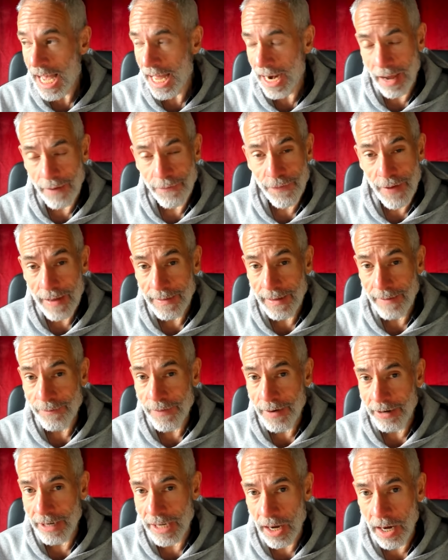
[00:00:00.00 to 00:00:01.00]
And I found that
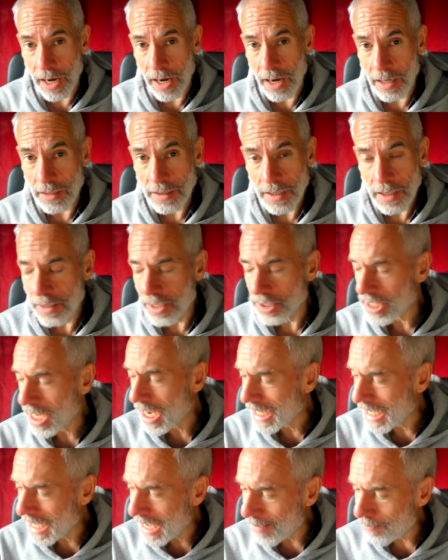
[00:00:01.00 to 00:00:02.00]
very hard because
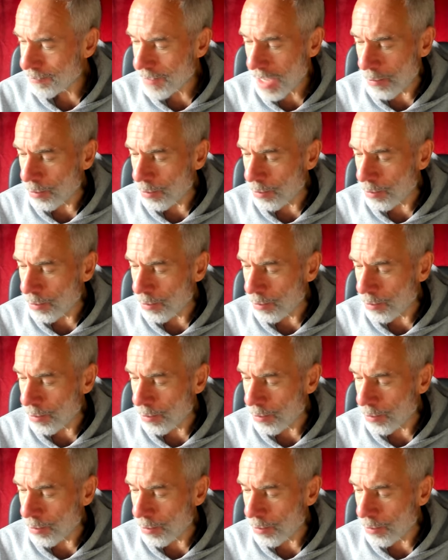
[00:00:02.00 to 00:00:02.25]
I kept,